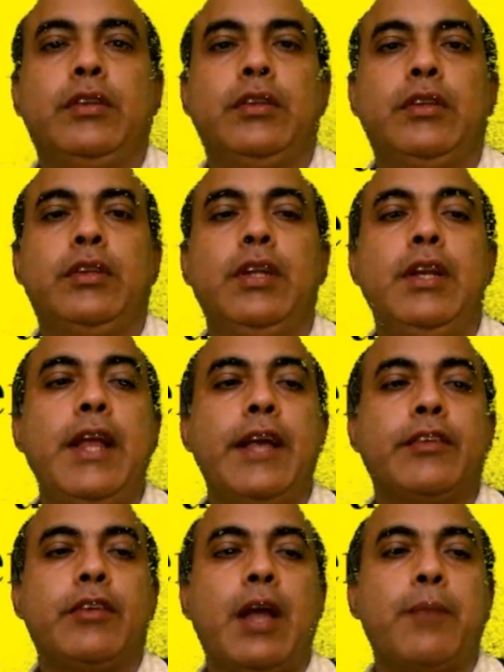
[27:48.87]
The
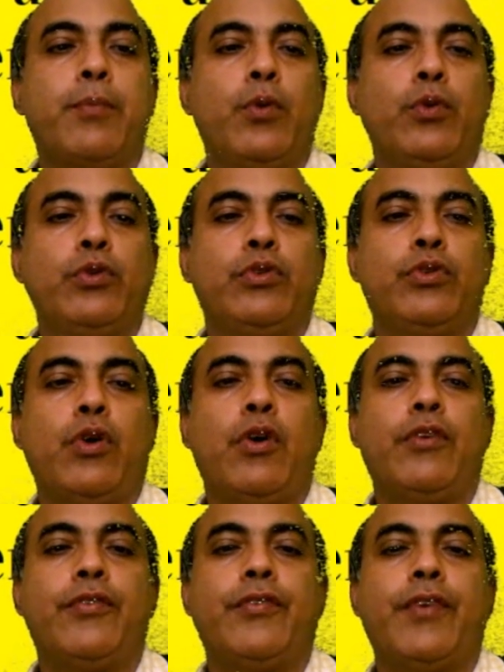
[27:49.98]
next approach
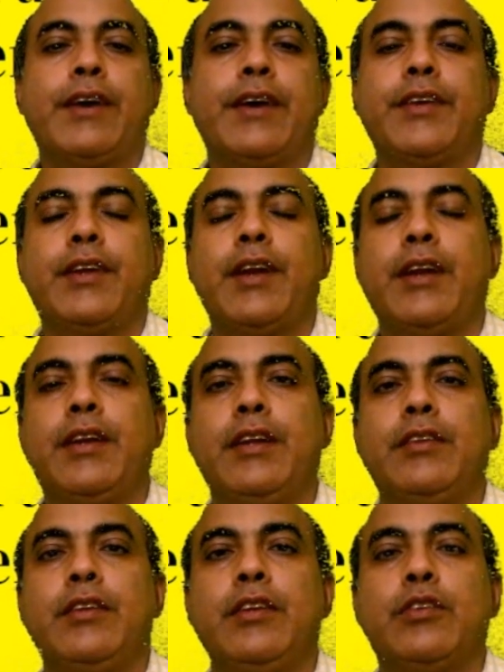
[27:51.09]
of factor
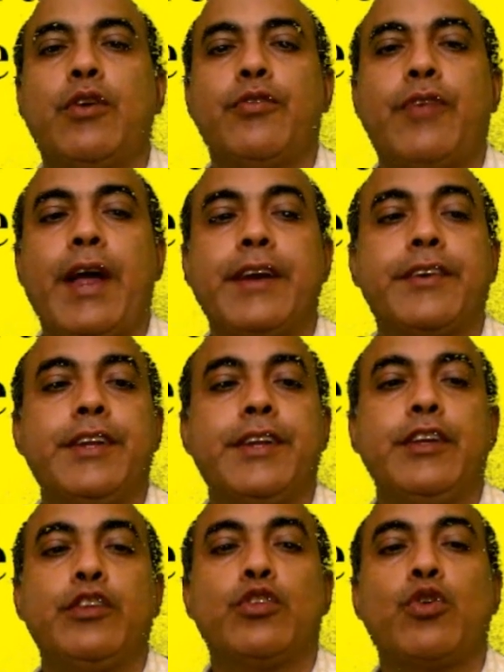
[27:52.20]
analysis or factoring
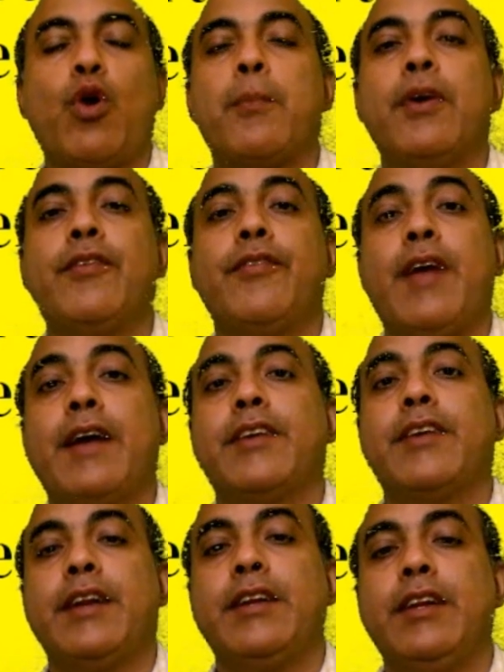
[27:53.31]
is common factor
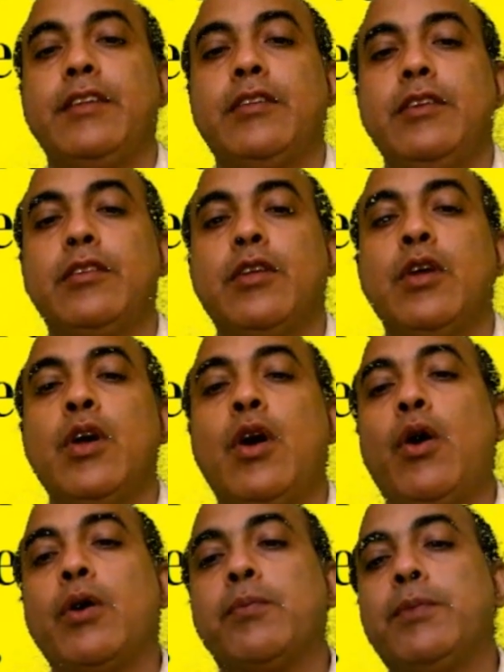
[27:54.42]
analysis
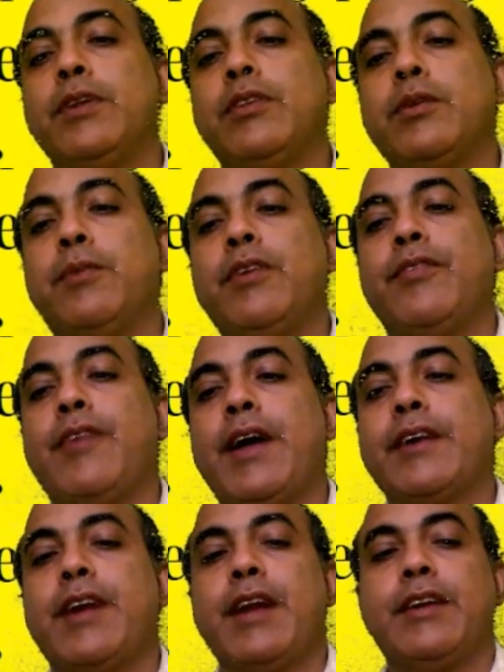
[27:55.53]
or principal
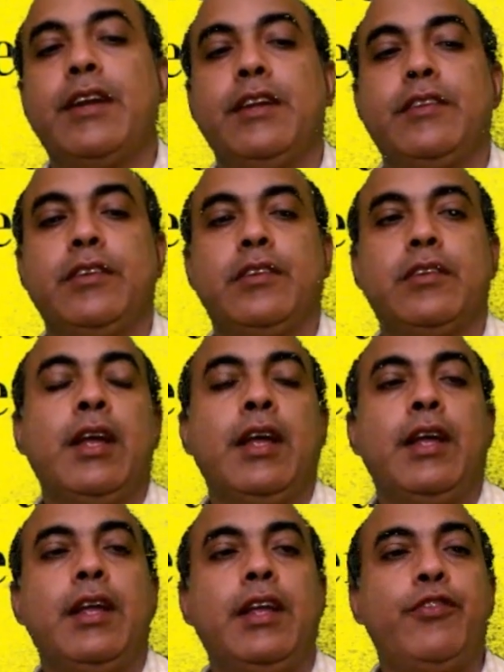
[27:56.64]
factor analysis.
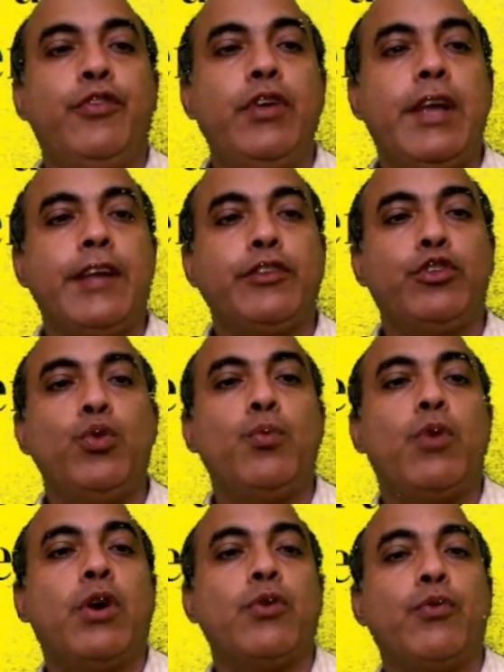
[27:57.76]
If we assume
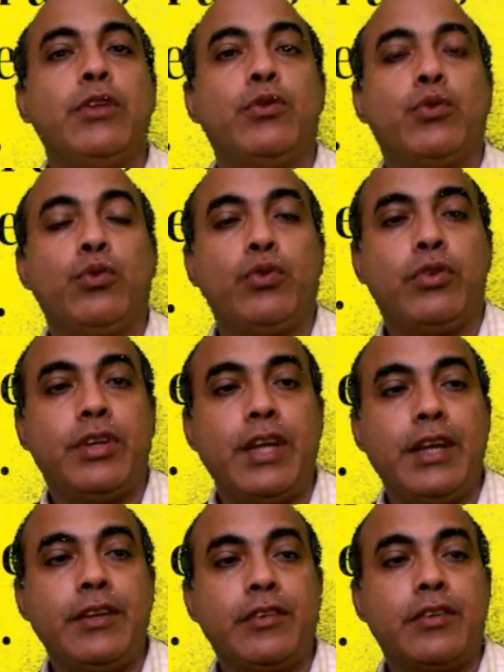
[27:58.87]
or wish to test a